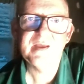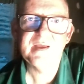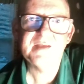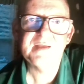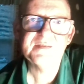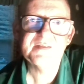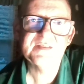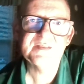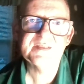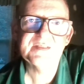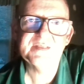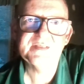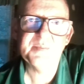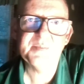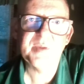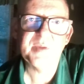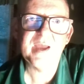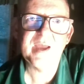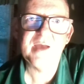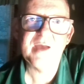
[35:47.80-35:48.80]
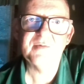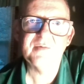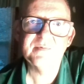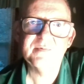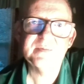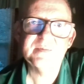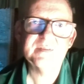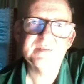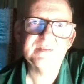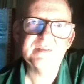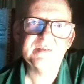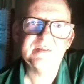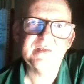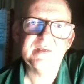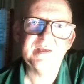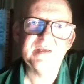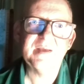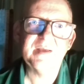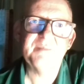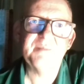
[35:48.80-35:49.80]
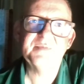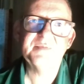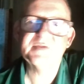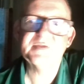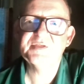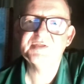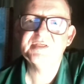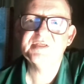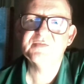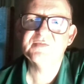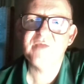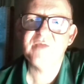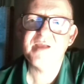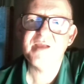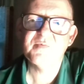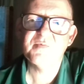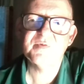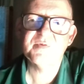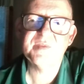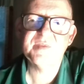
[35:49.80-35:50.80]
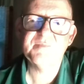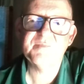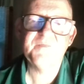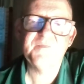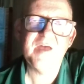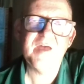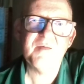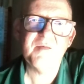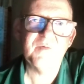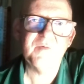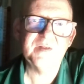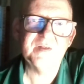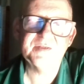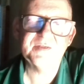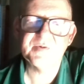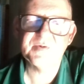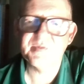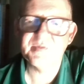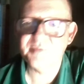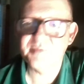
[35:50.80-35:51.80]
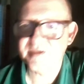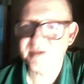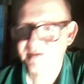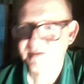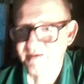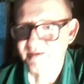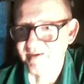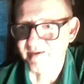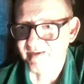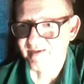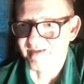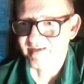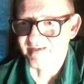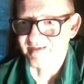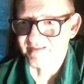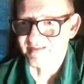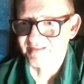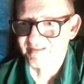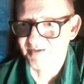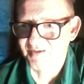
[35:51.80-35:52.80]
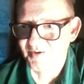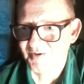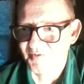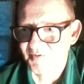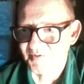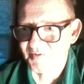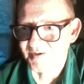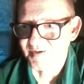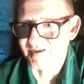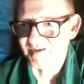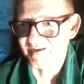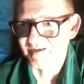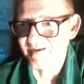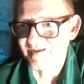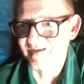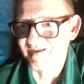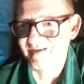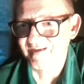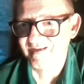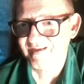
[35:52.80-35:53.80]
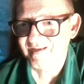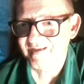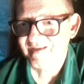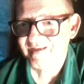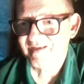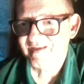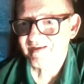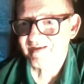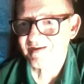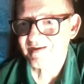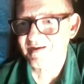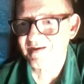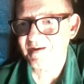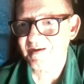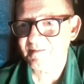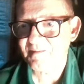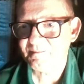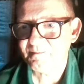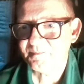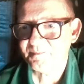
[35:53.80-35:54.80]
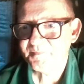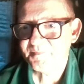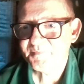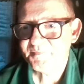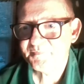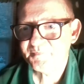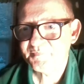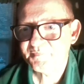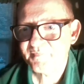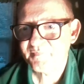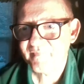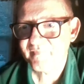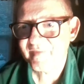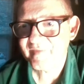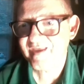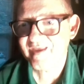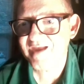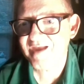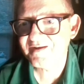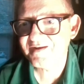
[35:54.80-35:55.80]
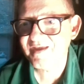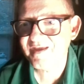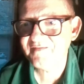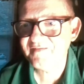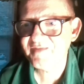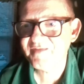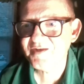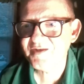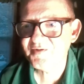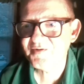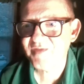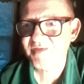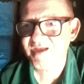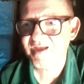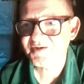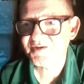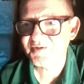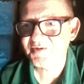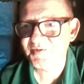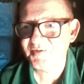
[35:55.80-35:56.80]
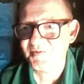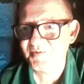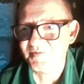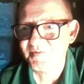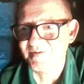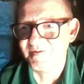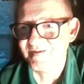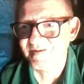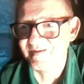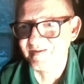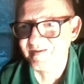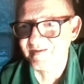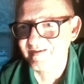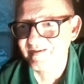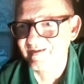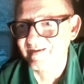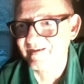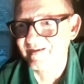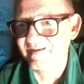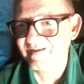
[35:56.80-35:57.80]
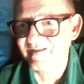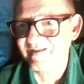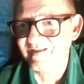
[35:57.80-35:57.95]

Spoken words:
60 pounds. So she's right where the vet wants her to be. So, um, yeah, Dave, they do that too. Uh,